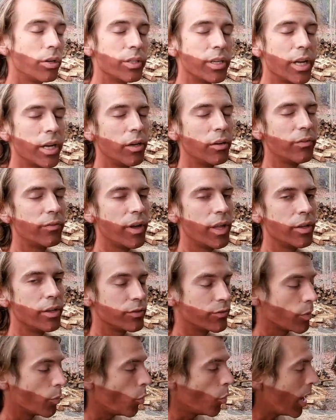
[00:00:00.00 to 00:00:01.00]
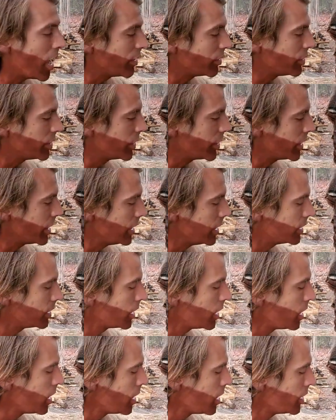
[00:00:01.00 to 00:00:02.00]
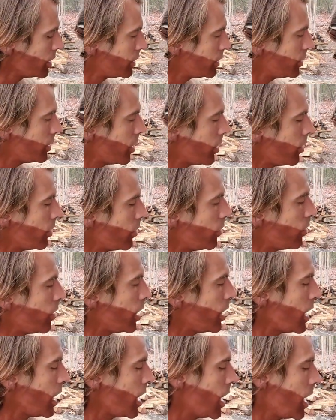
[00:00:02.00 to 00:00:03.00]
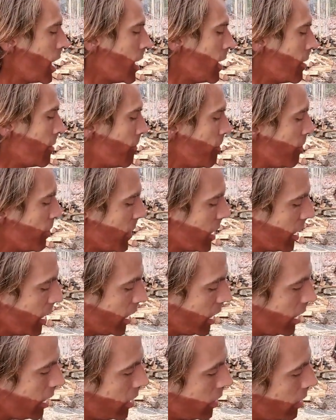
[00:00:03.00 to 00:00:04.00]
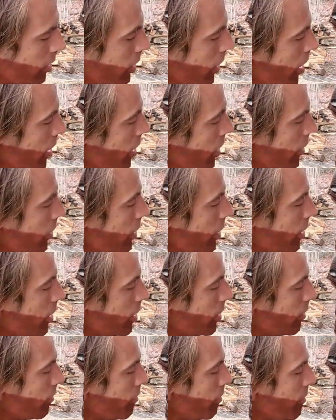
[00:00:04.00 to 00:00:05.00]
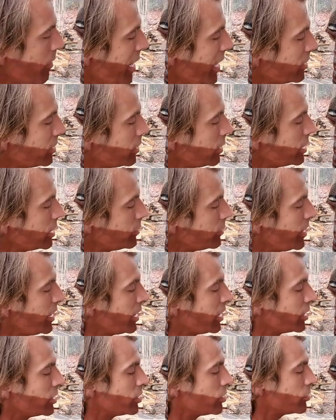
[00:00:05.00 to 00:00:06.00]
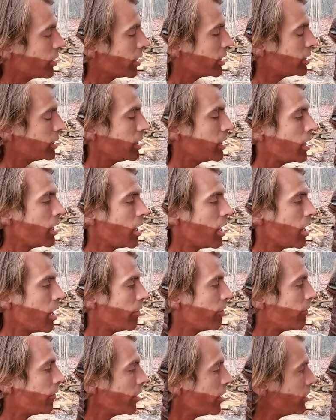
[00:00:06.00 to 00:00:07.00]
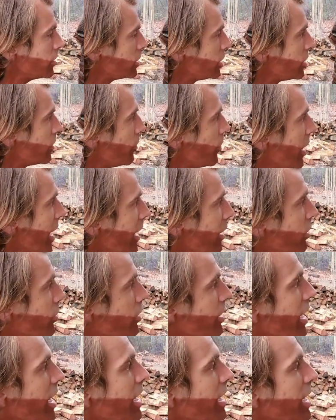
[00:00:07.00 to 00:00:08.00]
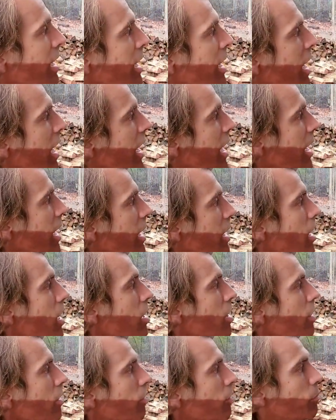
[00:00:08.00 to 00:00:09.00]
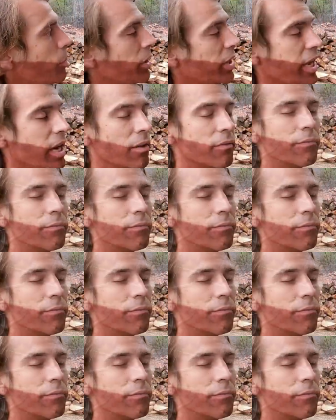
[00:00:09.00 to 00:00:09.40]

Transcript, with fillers: tail feathers from wild turkeys. So um, here the mantle is being constructed first by creating a plant